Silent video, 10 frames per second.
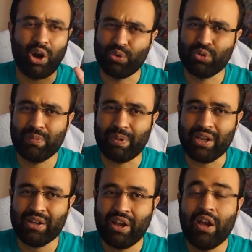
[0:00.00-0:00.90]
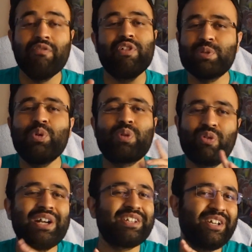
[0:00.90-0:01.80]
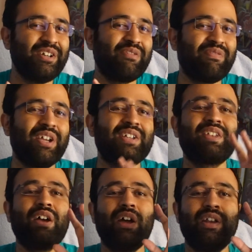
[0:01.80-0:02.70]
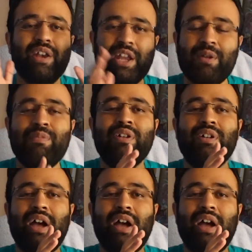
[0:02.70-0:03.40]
how do they pay? Facebook provides an interface named